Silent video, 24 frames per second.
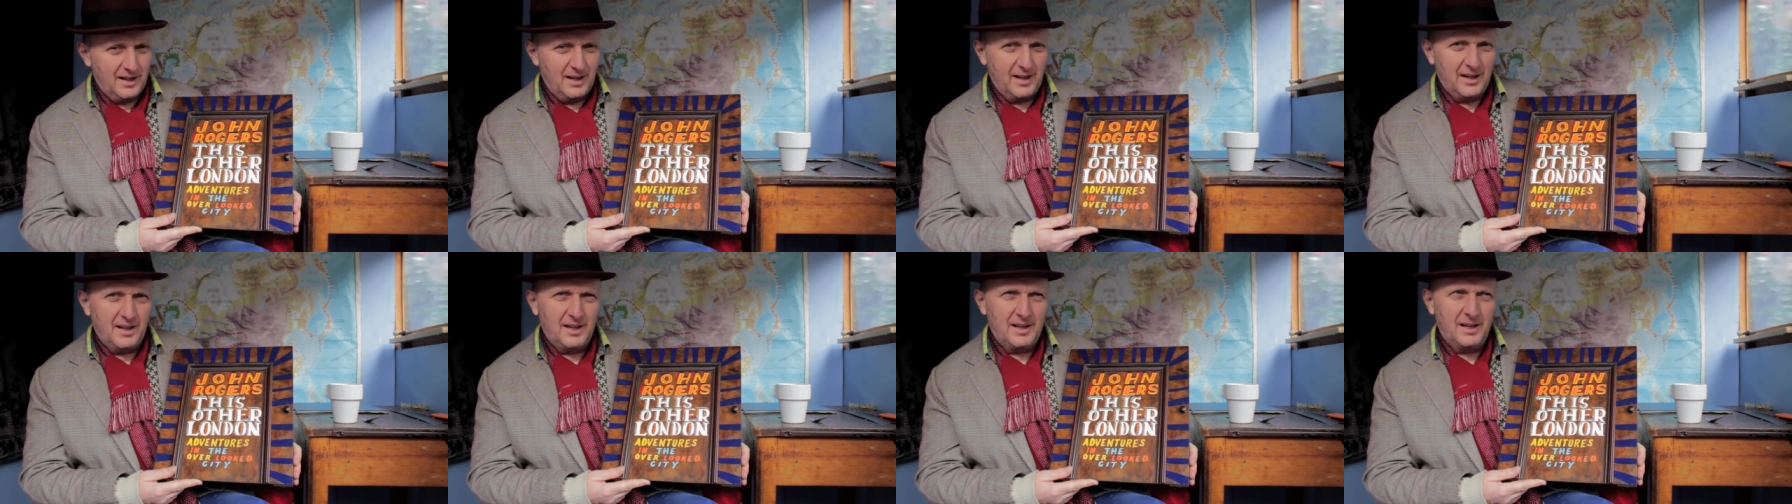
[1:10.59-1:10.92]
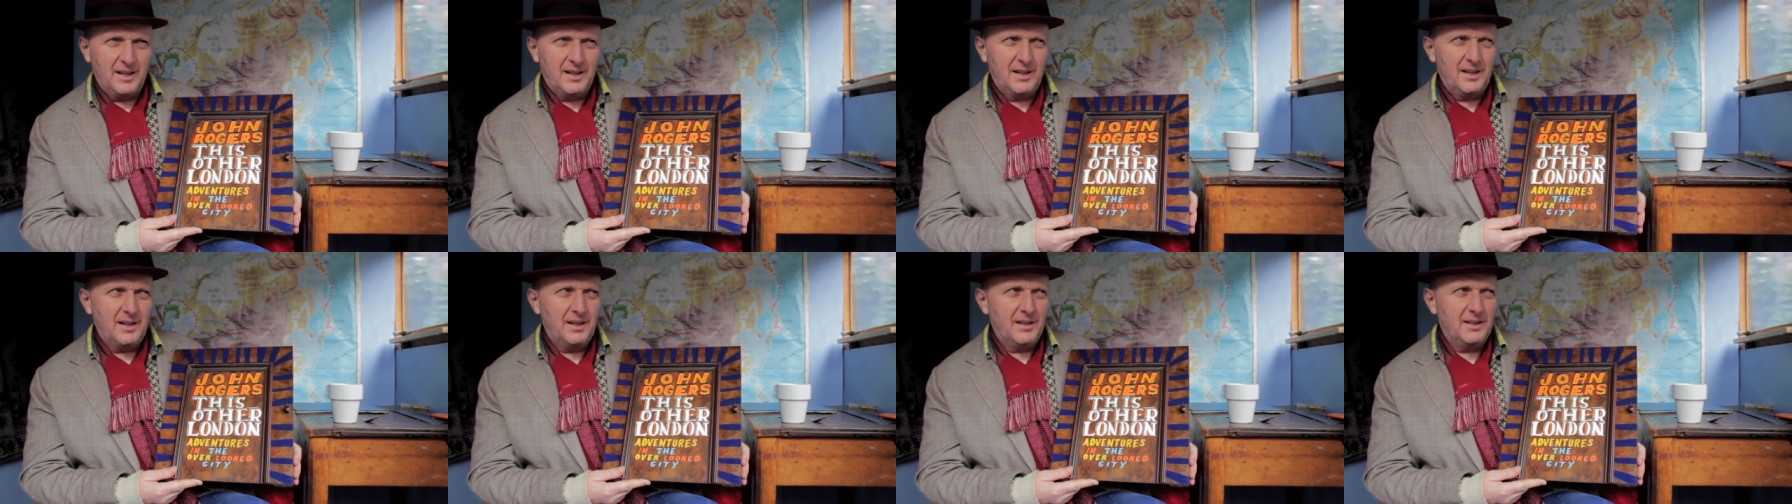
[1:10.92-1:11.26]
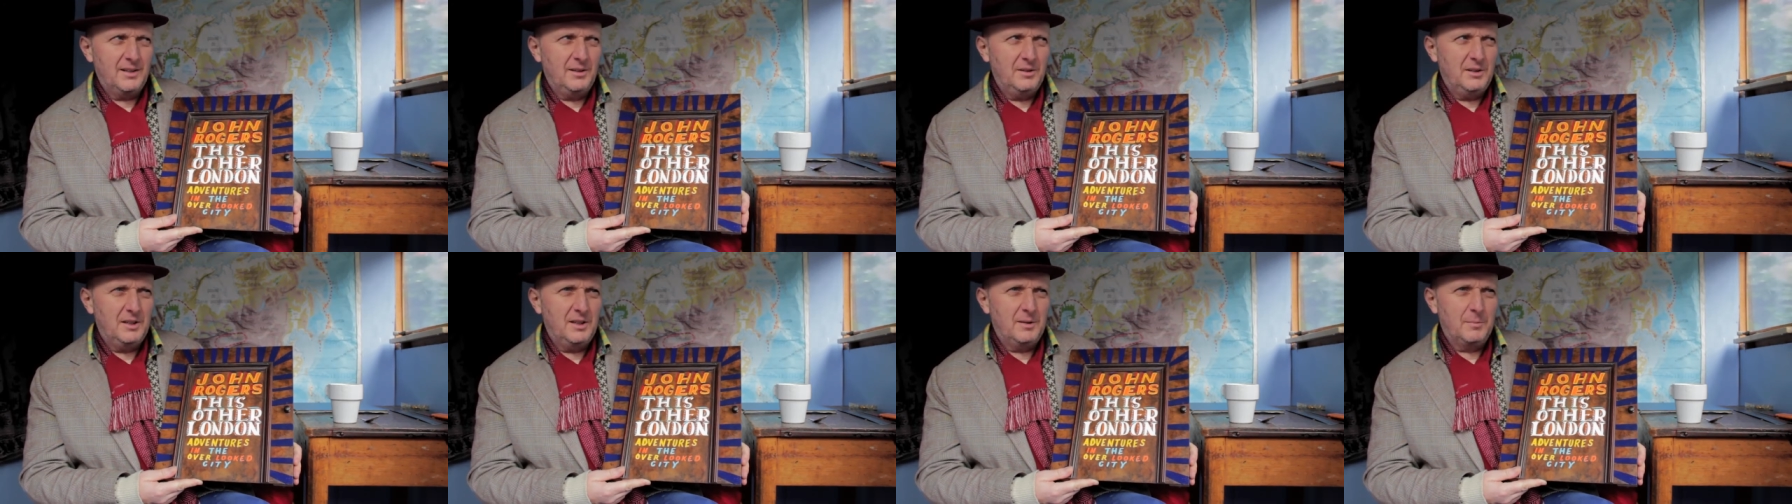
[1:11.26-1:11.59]
uh,
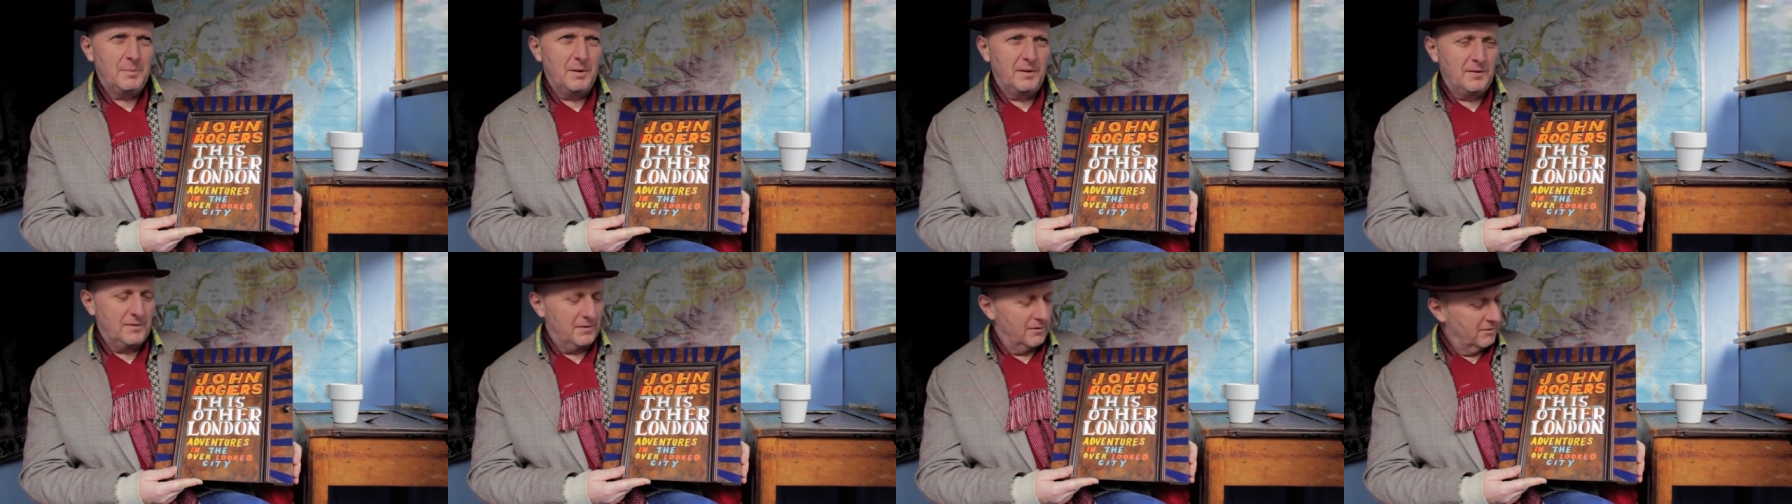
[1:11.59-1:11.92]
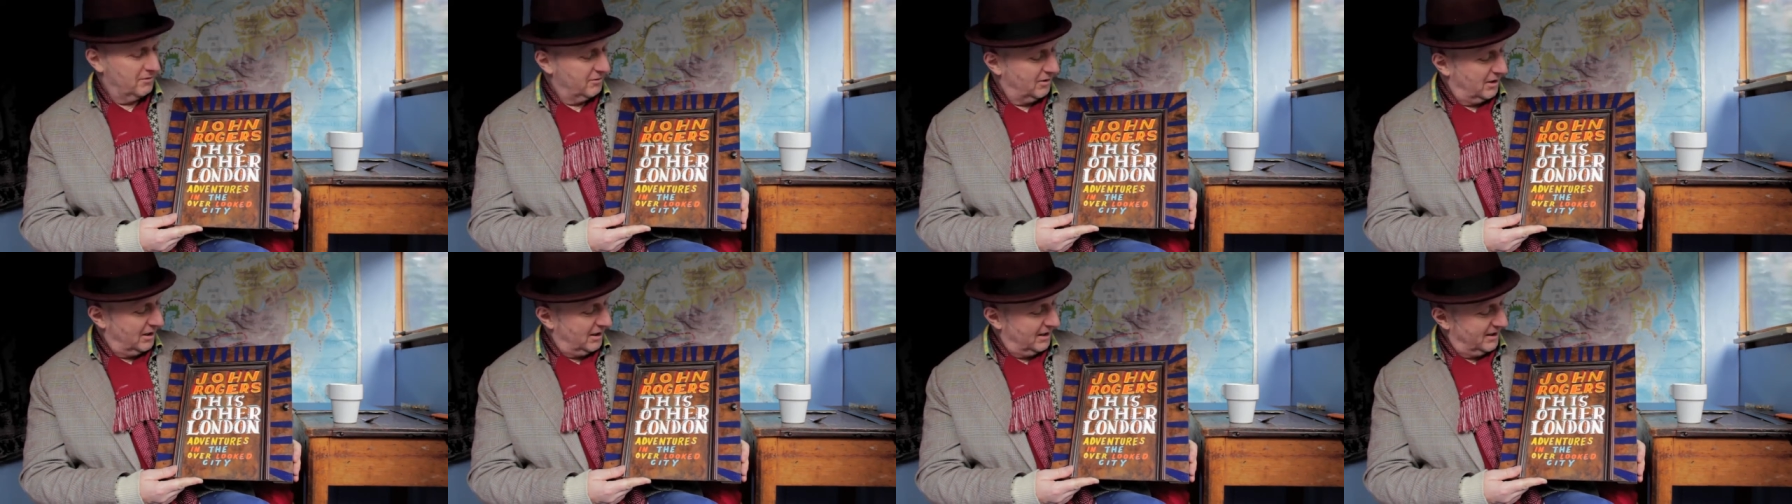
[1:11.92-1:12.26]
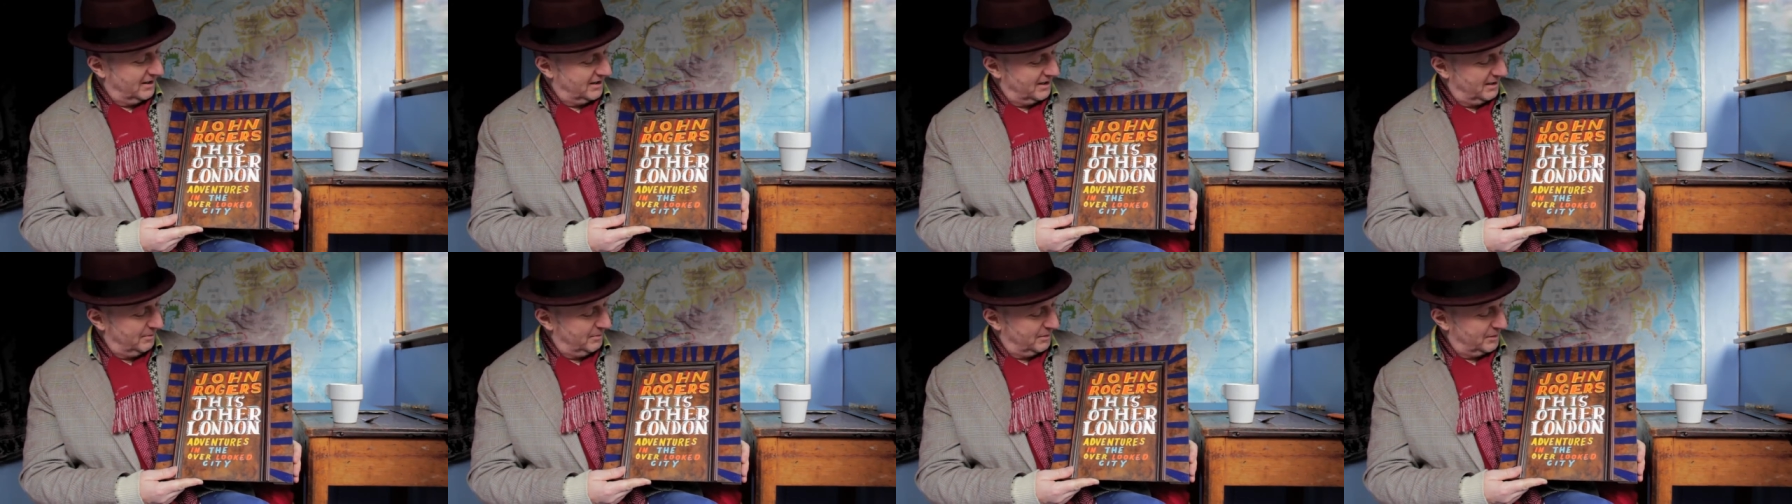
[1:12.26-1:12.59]
you need a bit of
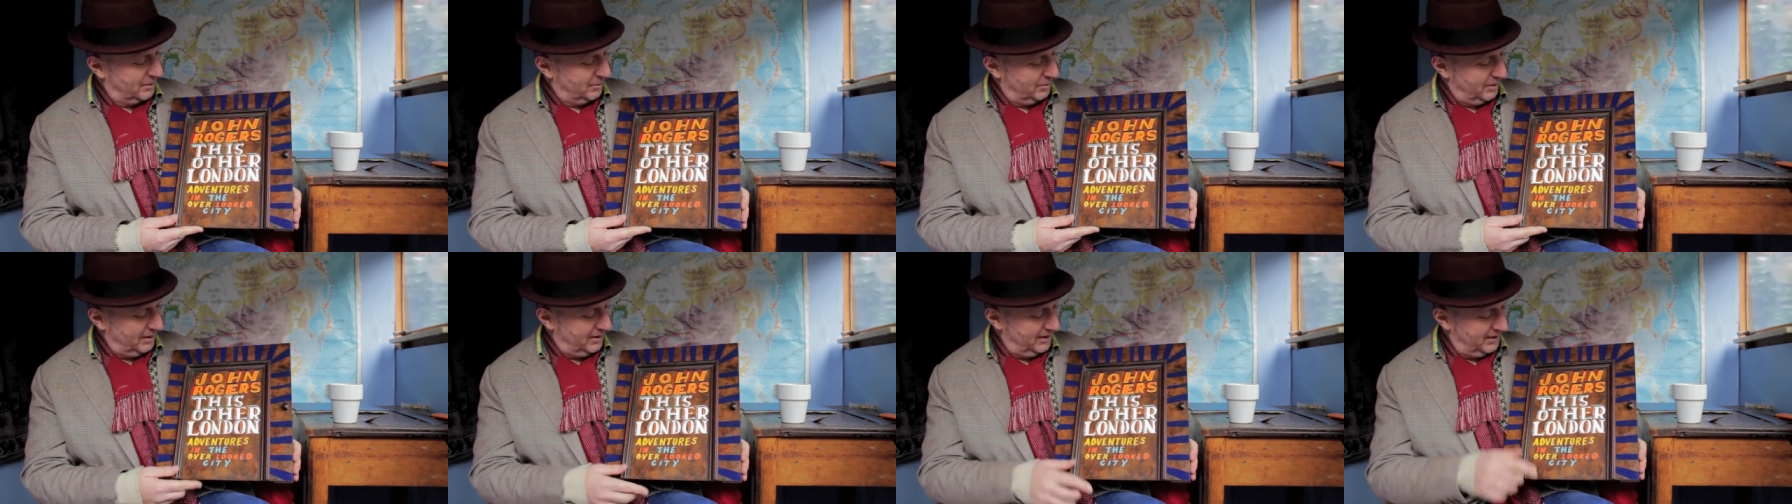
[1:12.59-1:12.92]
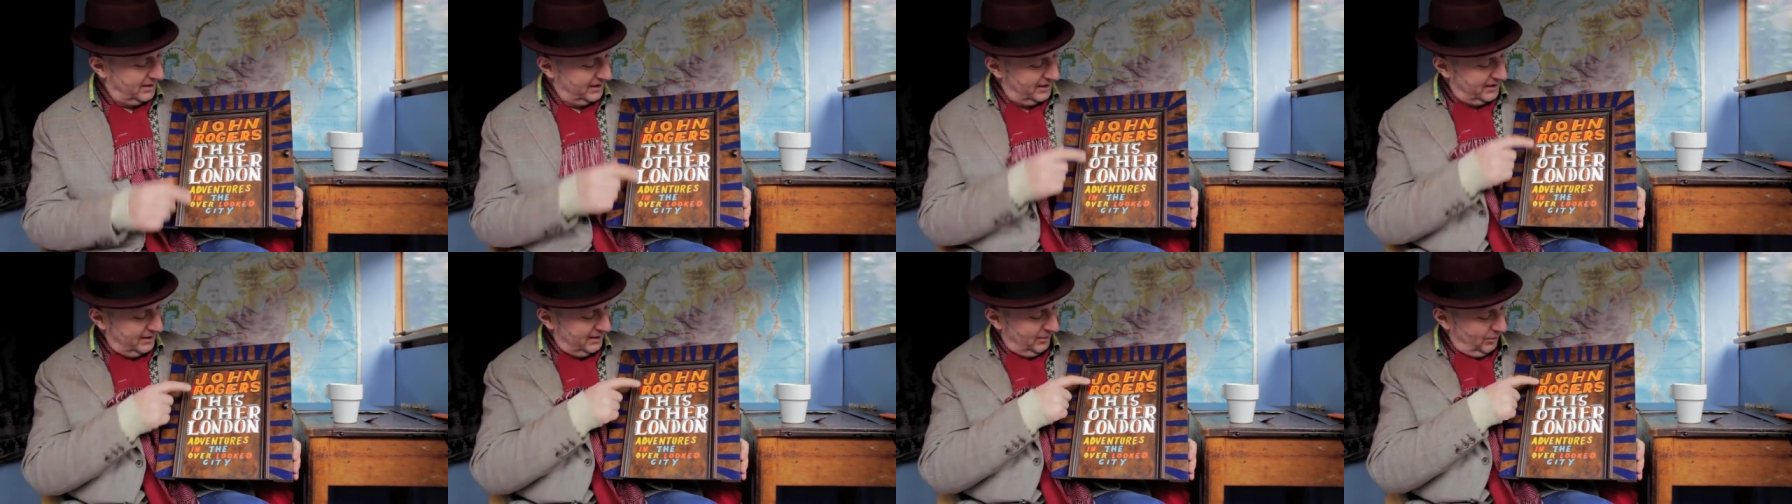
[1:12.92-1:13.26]
variety between the